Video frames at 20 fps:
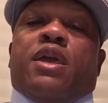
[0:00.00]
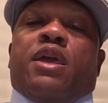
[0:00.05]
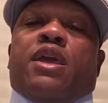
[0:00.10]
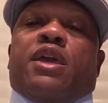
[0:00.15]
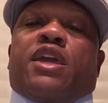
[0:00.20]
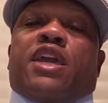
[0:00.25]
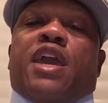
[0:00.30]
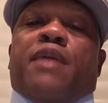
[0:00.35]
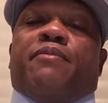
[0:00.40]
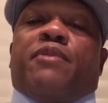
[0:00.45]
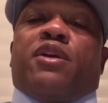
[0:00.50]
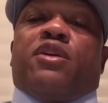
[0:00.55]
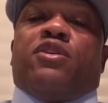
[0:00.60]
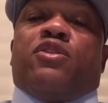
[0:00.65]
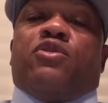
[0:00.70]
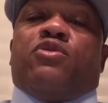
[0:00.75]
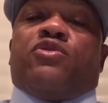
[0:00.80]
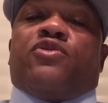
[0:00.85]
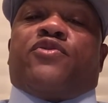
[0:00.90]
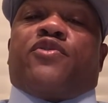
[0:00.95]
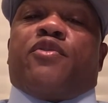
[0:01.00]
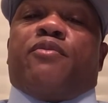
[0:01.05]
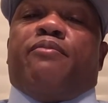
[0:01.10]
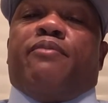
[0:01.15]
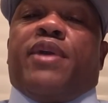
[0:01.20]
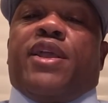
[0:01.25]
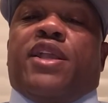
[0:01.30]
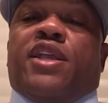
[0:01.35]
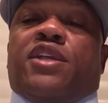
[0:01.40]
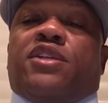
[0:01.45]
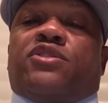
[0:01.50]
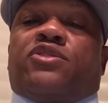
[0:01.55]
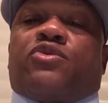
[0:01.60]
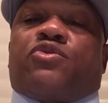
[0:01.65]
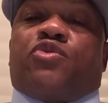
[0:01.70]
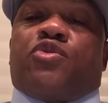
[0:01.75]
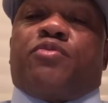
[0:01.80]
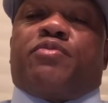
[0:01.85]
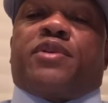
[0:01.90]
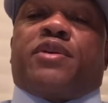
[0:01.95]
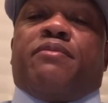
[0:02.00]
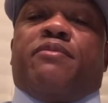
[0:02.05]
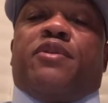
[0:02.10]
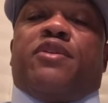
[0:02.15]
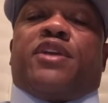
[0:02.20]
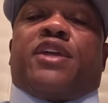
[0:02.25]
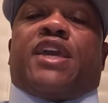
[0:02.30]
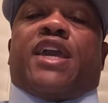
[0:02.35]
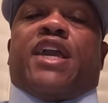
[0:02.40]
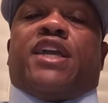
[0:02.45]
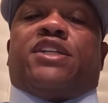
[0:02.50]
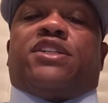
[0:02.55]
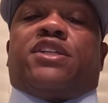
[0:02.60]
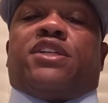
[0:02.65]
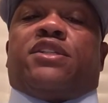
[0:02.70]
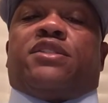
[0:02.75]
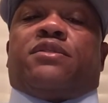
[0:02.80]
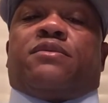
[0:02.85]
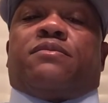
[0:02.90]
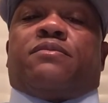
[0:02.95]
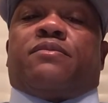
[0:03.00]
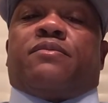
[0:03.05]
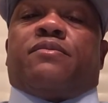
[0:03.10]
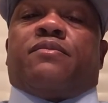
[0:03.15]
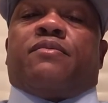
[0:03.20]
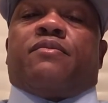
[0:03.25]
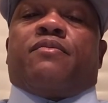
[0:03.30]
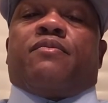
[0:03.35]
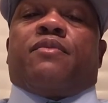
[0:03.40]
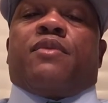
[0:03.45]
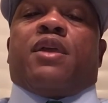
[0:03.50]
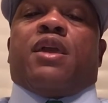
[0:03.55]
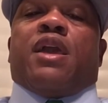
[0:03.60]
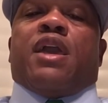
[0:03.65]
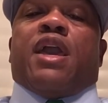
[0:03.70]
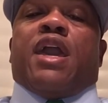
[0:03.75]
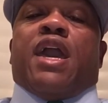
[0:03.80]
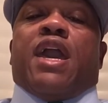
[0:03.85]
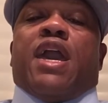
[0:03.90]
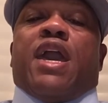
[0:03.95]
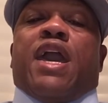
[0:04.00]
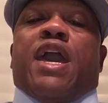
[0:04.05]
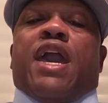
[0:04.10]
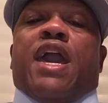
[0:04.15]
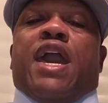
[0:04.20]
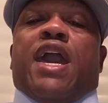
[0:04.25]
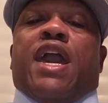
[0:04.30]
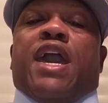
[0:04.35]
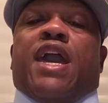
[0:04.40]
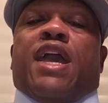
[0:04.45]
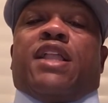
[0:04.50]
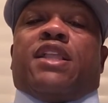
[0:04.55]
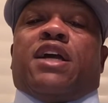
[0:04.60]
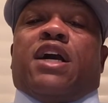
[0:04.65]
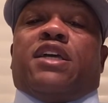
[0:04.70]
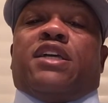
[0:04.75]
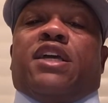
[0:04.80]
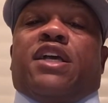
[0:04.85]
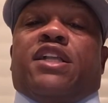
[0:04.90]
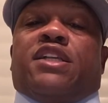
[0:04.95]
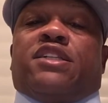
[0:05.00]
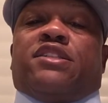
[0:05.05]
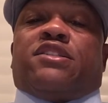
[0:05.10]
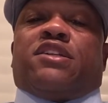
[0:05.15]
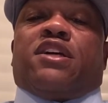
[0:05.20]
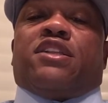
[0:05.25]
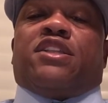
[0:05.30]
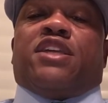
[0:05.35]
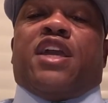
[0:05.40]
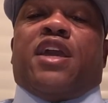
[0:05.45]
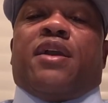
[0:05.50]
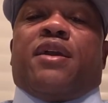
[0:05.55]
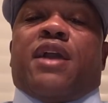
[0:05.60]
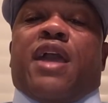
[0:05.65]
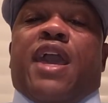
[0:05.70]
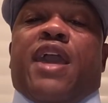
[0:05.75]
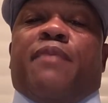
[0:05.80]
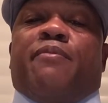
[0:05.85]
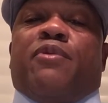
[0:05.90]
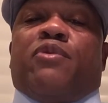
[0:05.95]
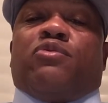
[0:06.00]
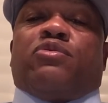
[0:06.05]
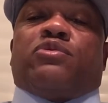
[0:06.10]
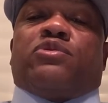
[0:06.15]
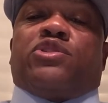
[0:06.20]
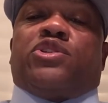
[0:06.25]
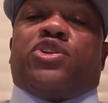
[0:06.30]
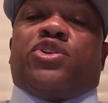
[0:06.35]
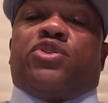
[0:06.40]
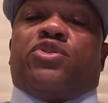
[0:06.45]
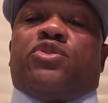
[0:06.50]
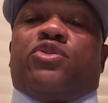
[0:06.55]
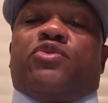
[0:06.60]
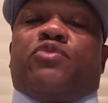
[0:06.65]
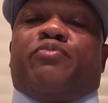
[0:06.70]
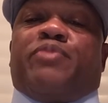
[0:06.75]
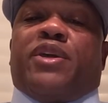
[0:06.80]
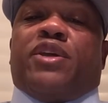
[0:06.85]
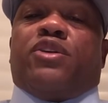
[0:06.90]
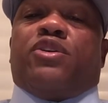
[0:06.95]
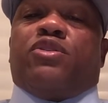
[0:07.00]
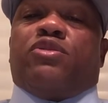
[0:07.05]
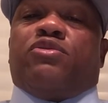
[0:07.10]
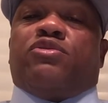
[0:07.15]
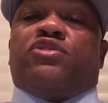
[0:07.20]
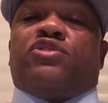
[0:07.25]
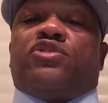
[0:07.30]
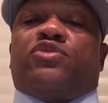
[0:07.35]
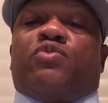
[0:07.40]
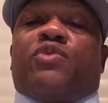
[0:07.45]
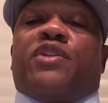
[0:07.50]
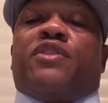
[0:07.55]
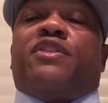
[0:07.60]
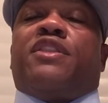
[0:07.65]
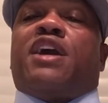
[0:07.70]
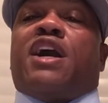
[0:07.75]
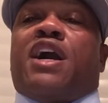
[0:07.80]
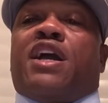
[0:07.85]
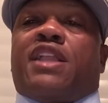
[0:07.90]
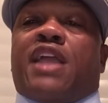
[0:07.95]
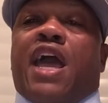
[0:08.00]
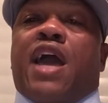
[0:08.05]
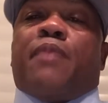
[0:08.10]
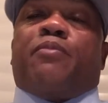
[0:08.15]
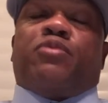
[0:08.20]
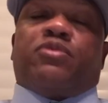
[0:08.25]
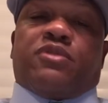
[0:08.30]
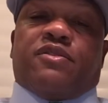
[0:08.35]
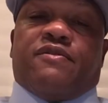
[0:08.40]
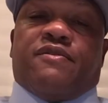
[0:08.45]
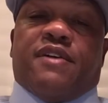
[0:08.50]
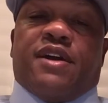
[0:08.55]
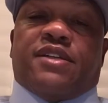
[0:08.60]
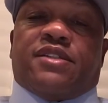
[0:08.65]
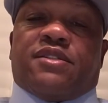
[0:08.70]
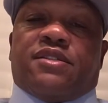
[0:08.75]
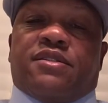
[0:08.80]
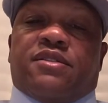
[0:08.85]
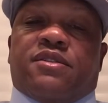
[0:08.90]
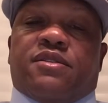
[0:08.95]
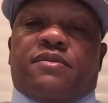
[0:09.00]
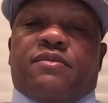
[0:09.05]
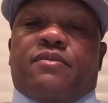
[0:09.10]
Can be used for meetings, group communication, and it is unable to be used with non-Apple devices.